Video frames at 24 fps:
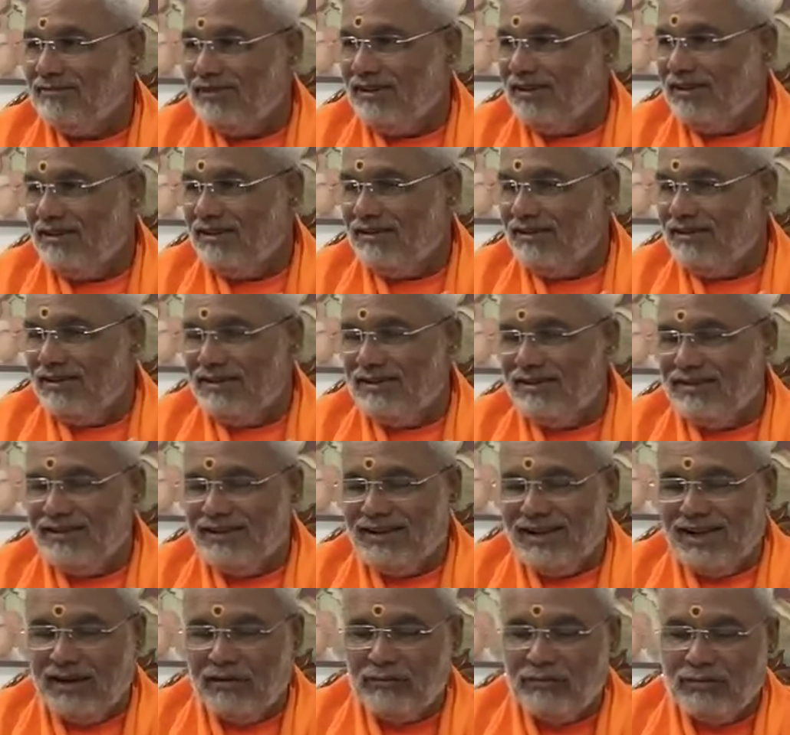That
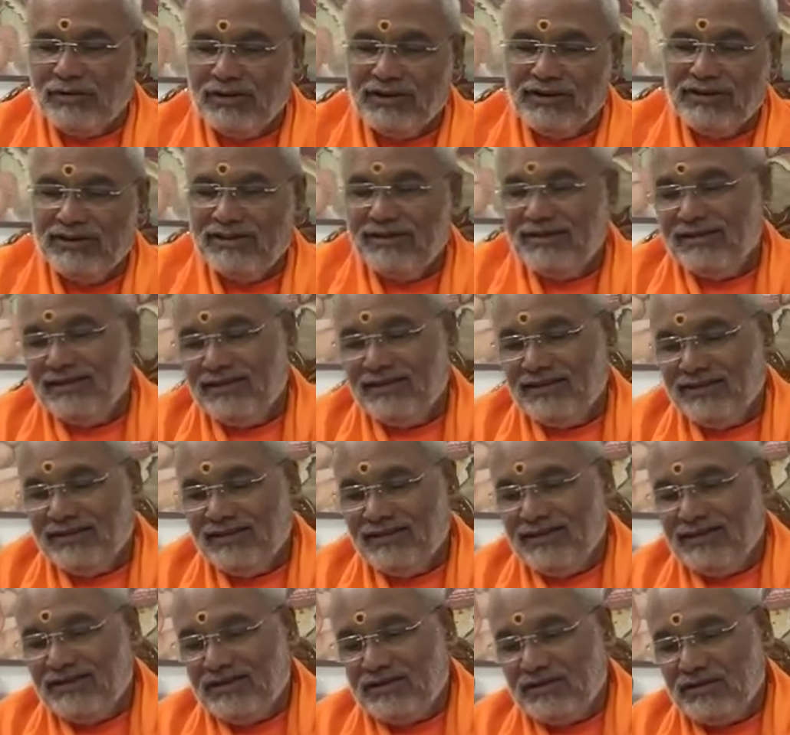doesn't happen.
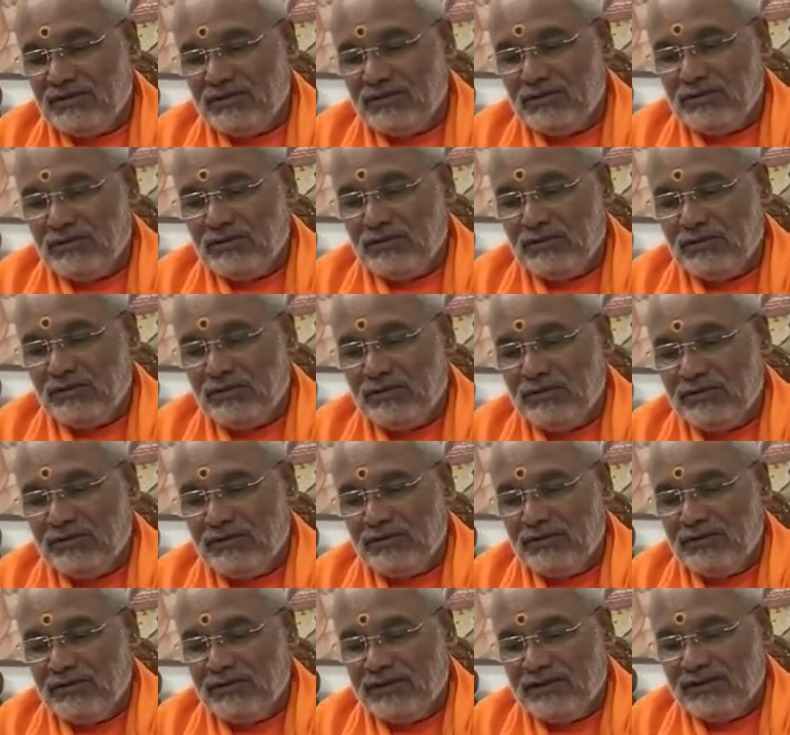So
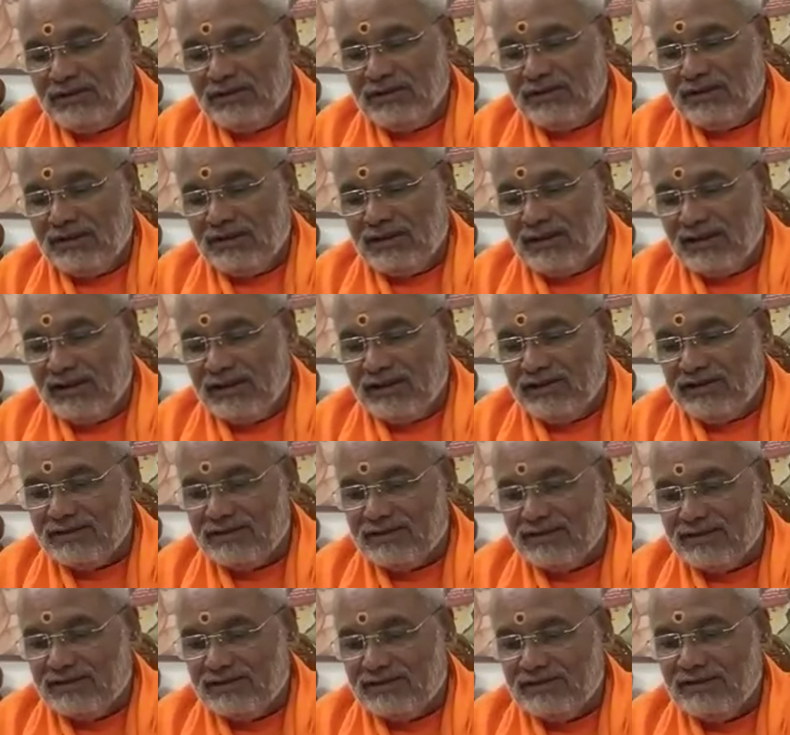this is a
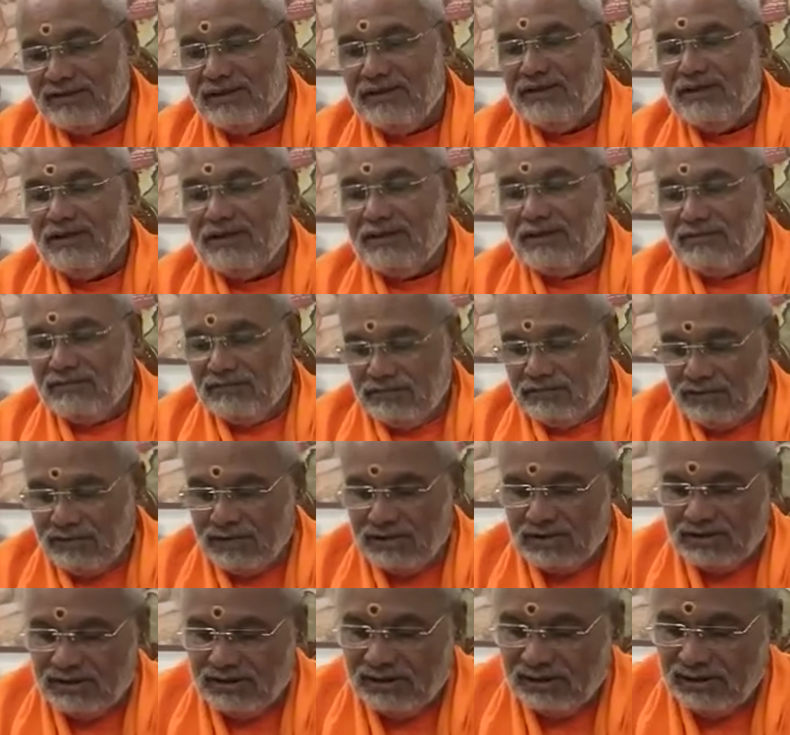grace.
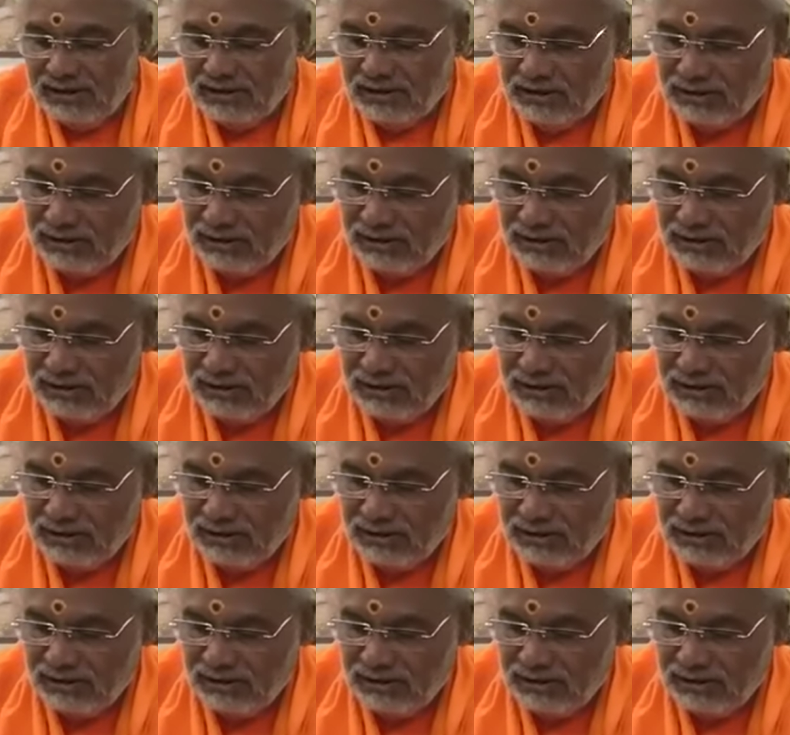We'll see a